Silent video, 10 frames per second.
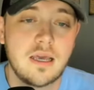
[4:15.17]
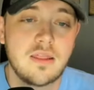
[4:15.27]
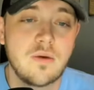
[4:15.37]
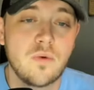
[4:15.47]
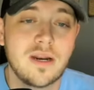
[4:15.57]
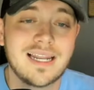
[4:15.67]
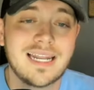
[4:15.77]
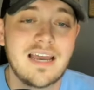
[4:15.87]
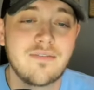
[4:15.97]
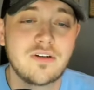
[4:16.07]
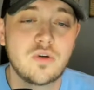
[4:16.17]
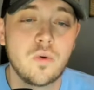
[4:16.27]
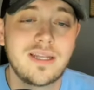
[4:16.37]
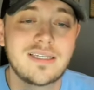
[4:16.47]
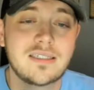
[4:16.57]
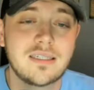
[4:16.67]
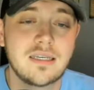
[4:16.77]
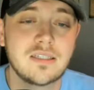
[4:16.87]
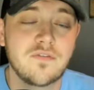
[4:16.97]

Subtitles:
They went 11 of 26